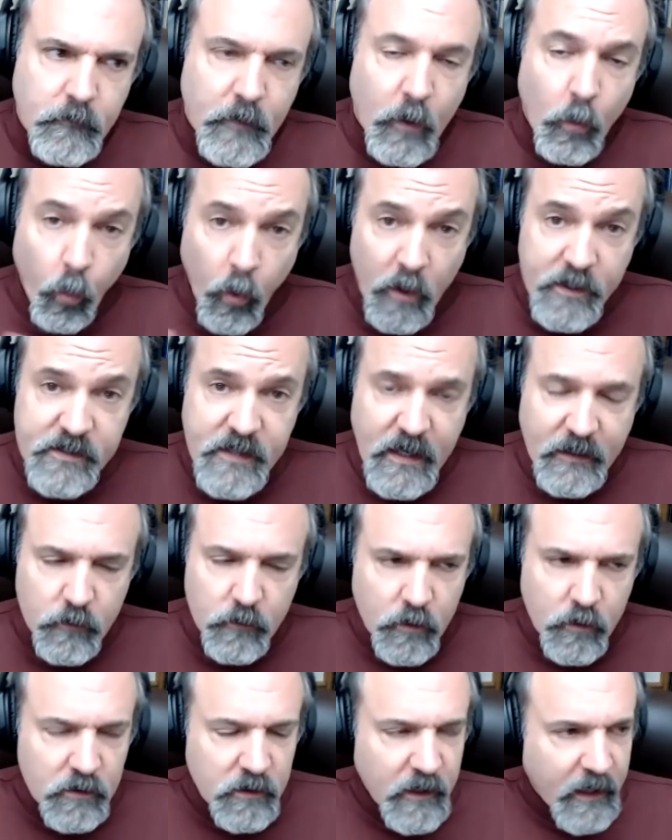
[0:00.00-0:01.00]
what does that
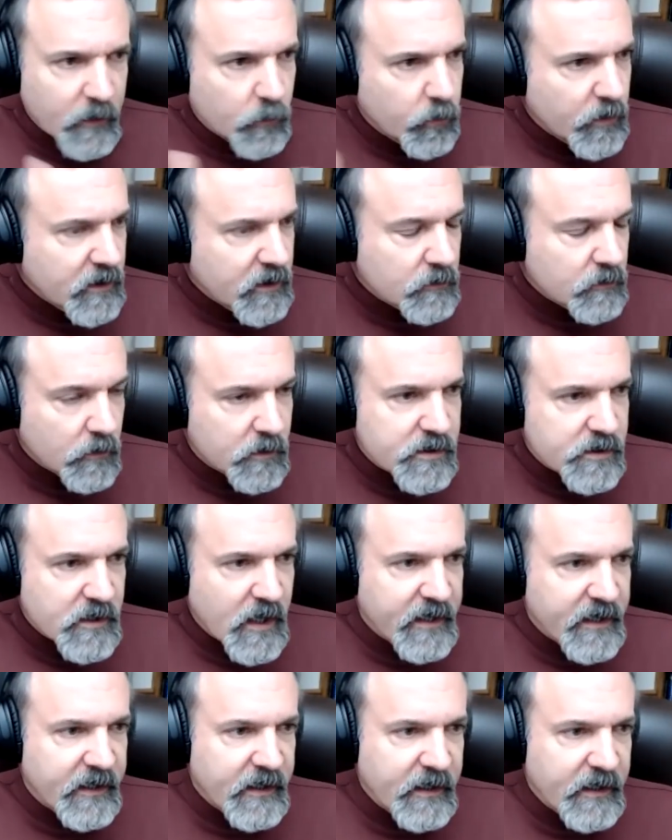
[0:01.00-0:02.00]
look like? What it looks
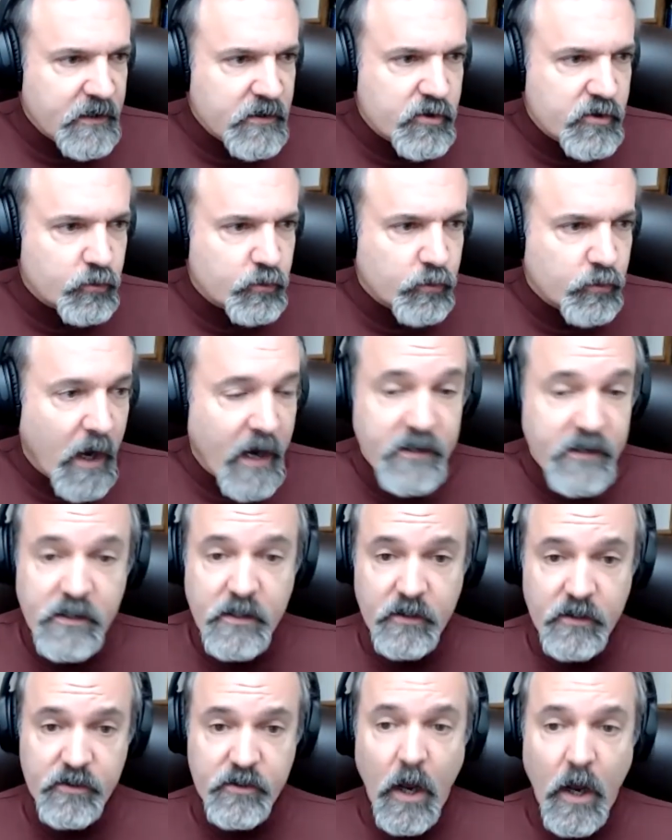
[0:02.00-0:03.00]
like is
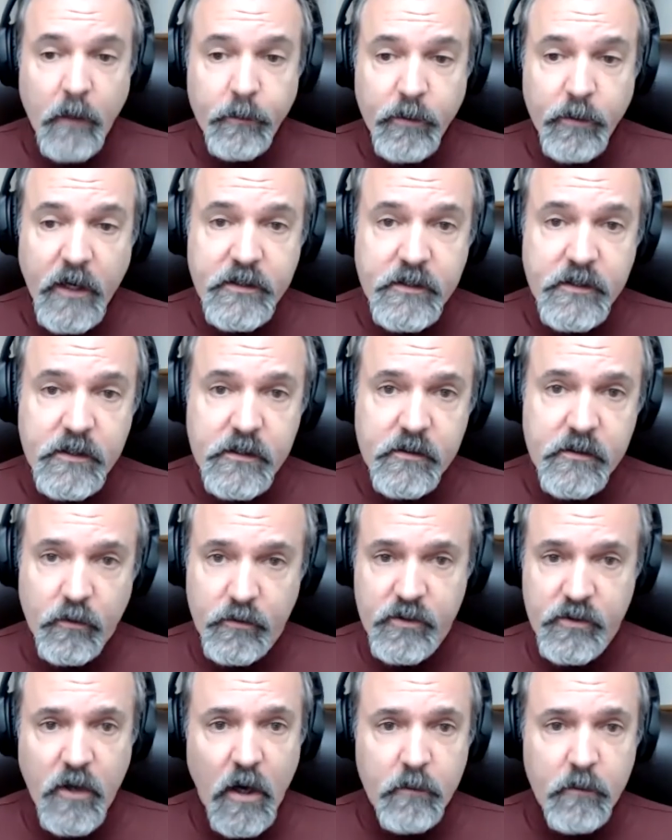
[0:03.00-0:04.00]
rising stock prices. So
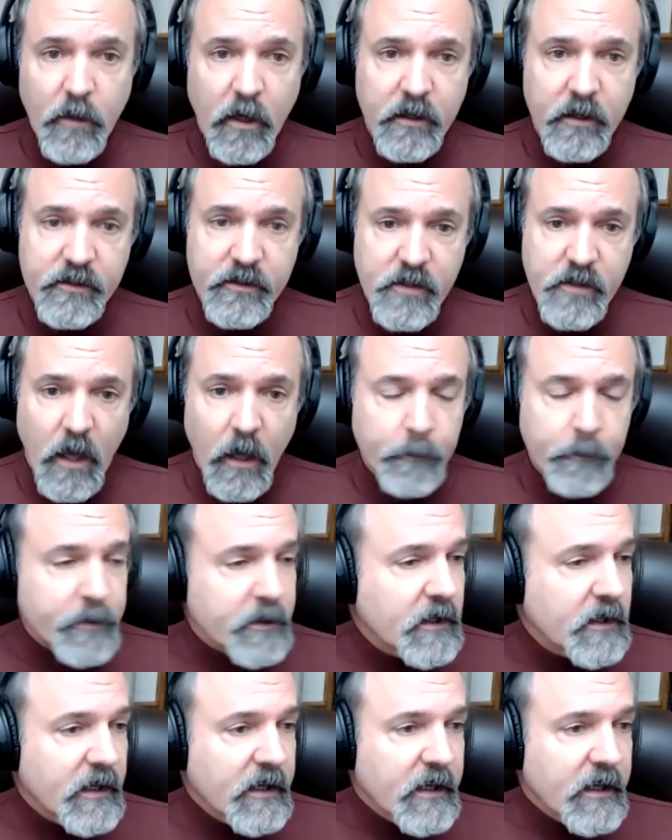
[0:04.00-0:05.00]
stock markets up,
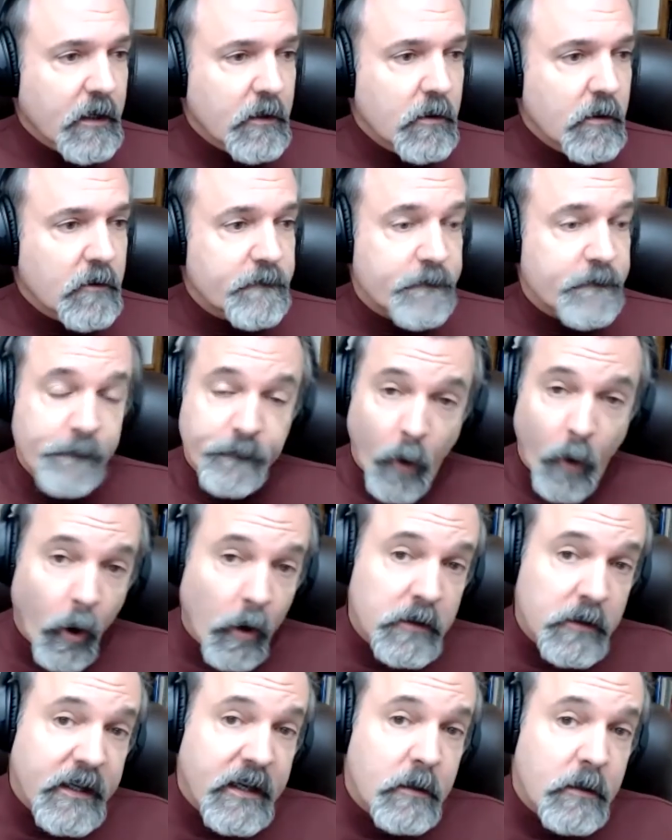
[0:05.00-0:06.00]

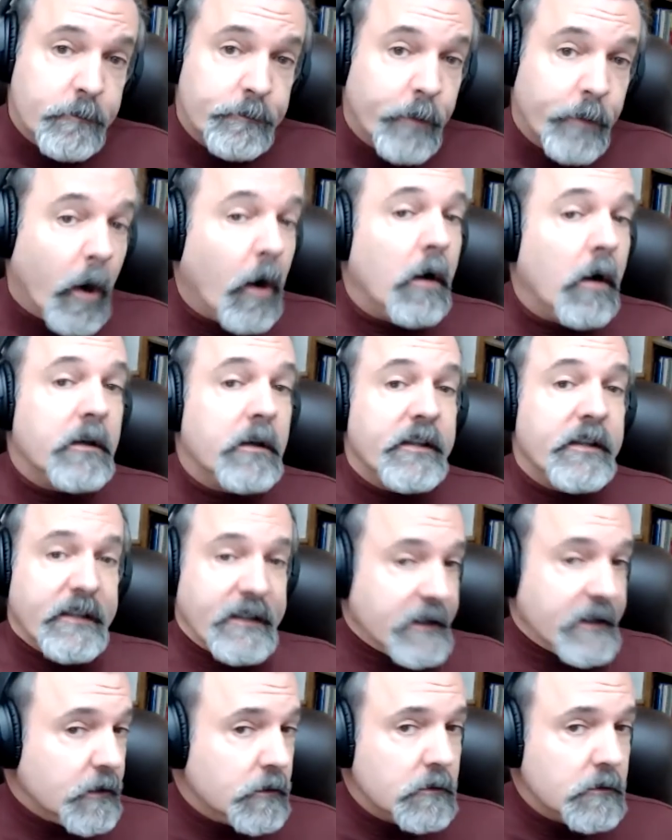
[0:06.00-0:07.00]
falling bond
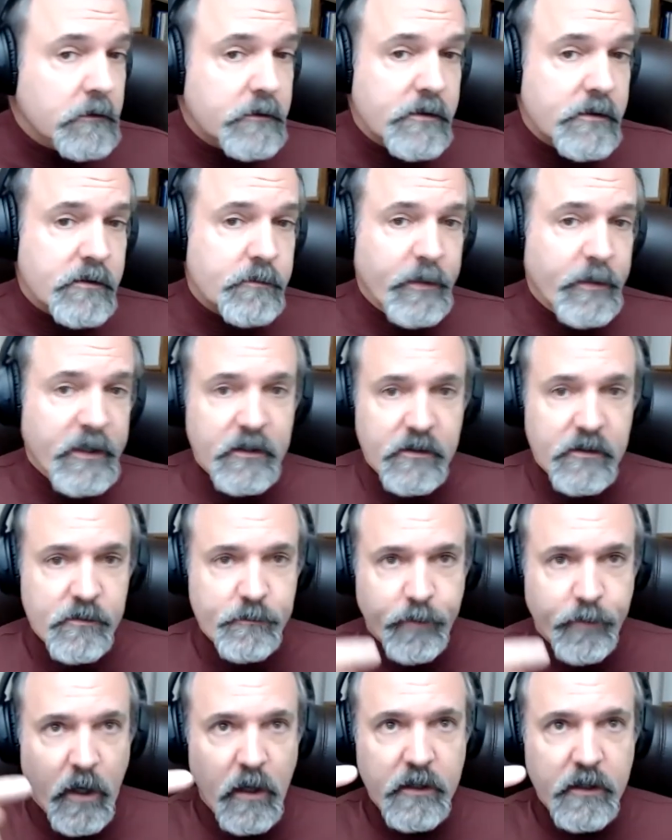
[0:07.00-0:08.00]
yields, because
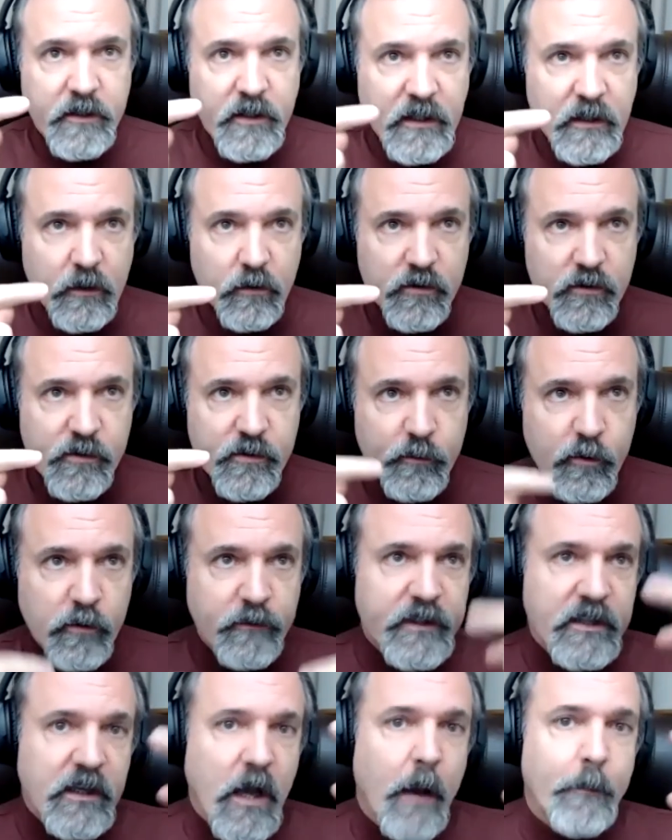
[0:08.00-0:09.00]
bond yields move
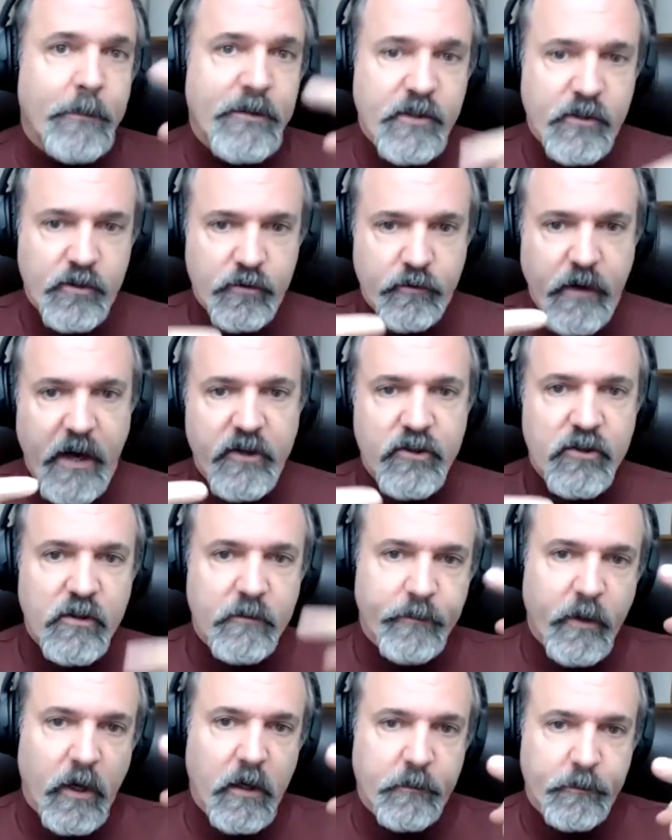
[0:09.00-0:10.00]
in the opposite direction
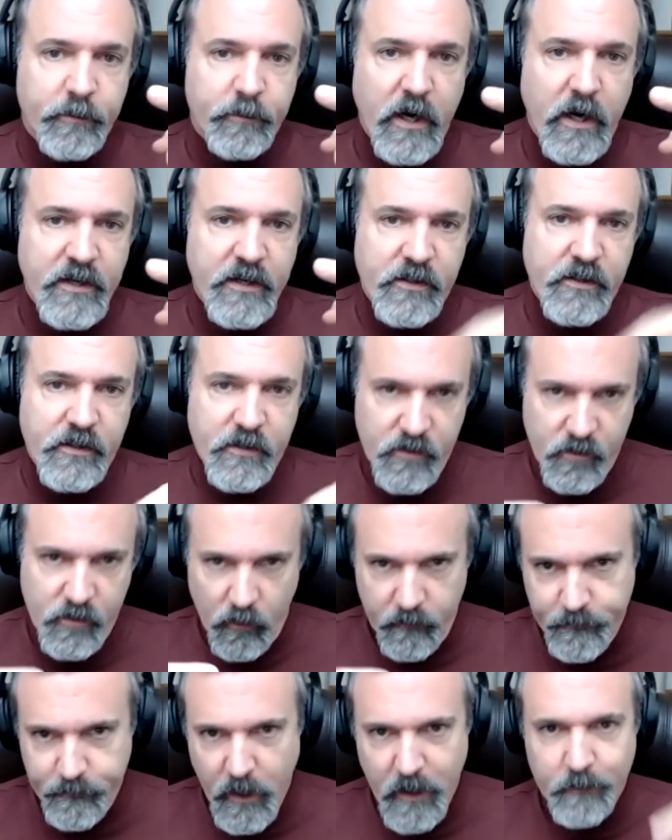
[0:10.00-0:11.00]
of bond prices. So
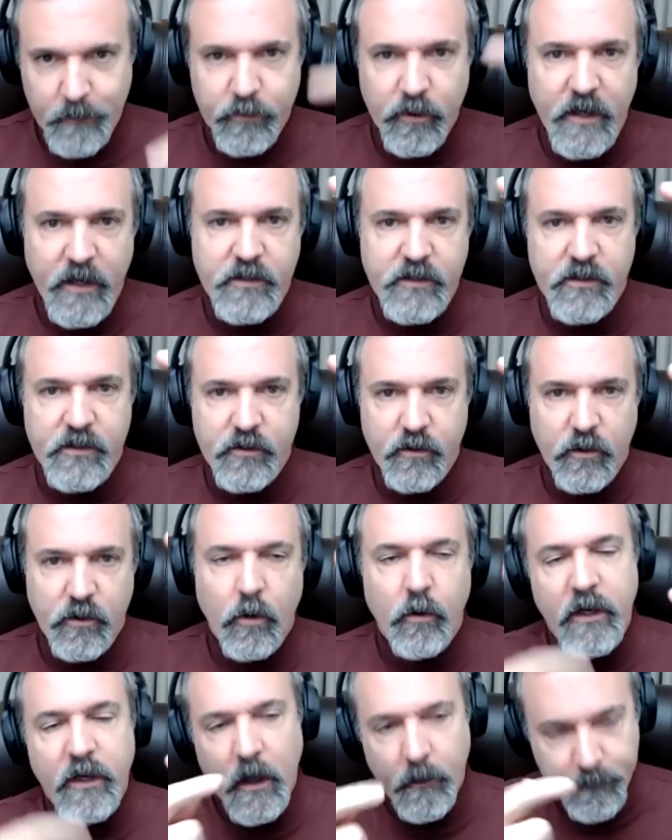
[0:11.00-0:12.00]
if bond prices are
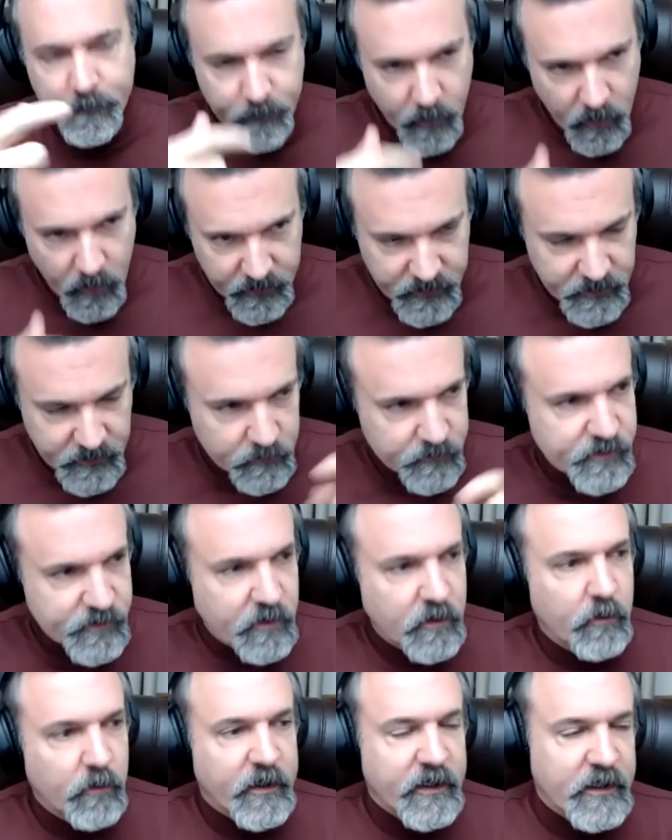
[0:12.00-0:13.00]
going up, bond yields are
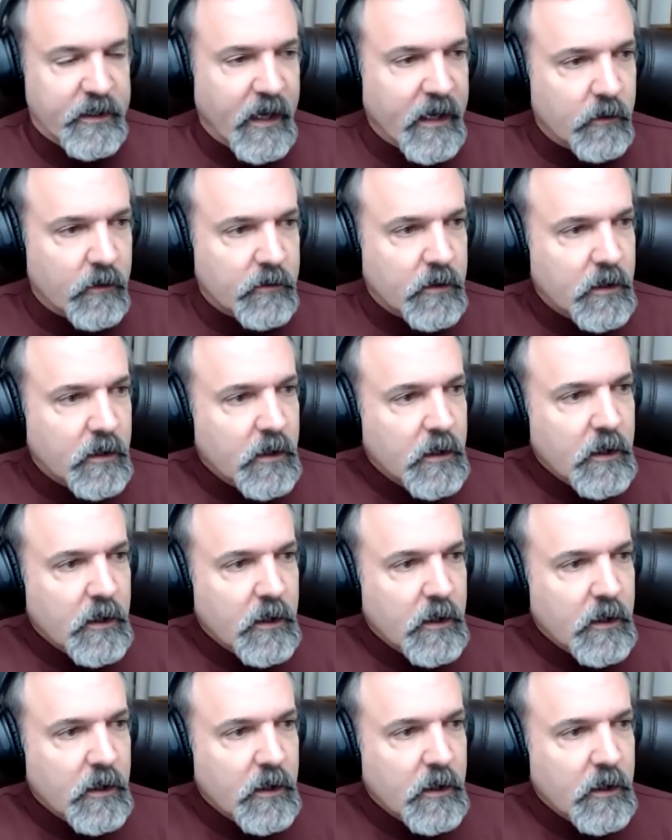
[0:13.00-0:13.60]
going down.